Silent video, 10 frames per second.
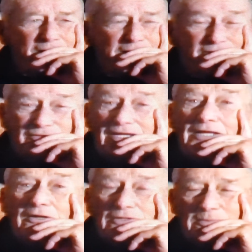his dad
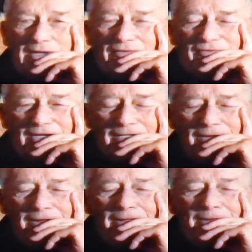owned, as a matter of fact.
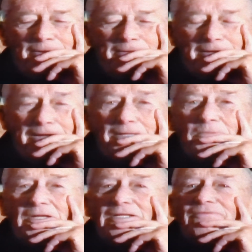And
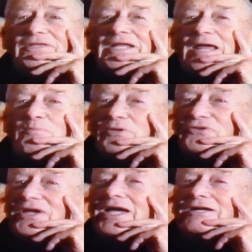we lived in that and built
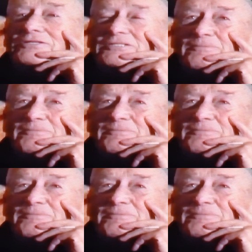a house.